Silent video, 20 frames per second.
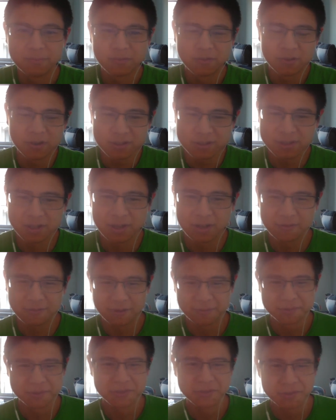First off,
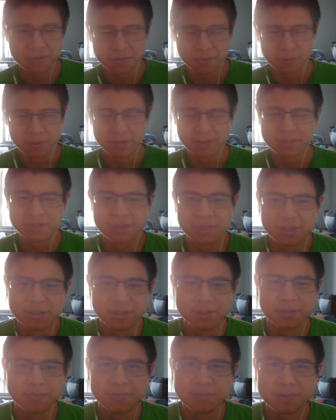I'm just going
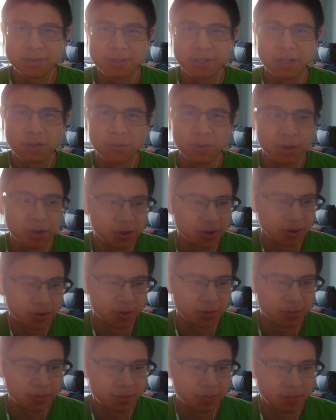to say what
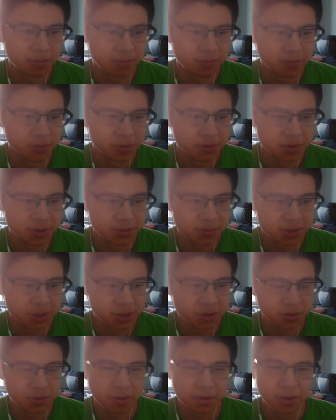it seems like
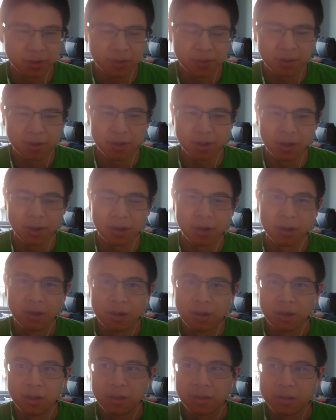you're already thinking.
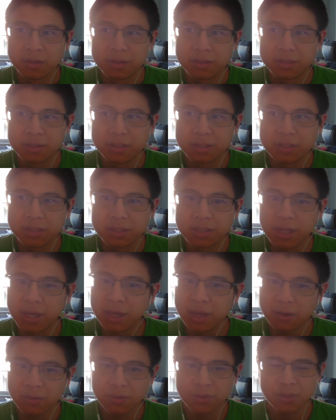
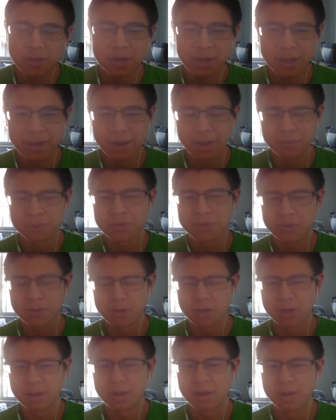Staying within
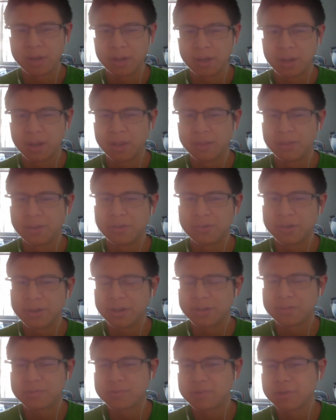Amazon and then
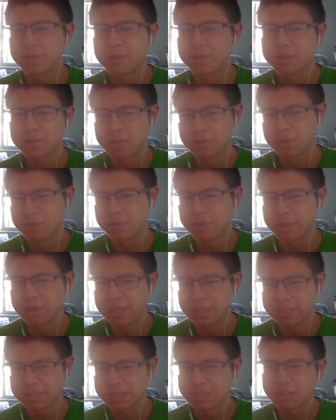transferring to a
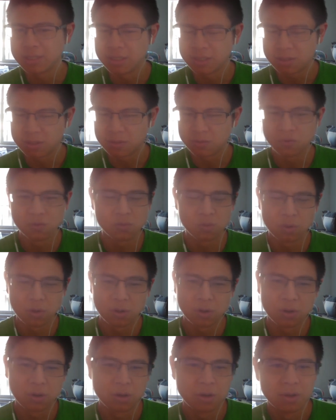SDE II
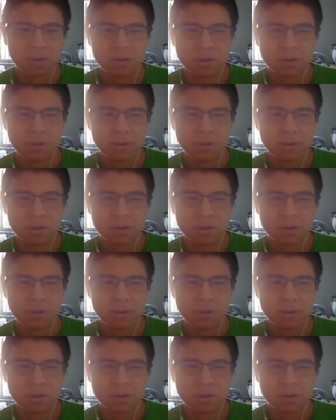role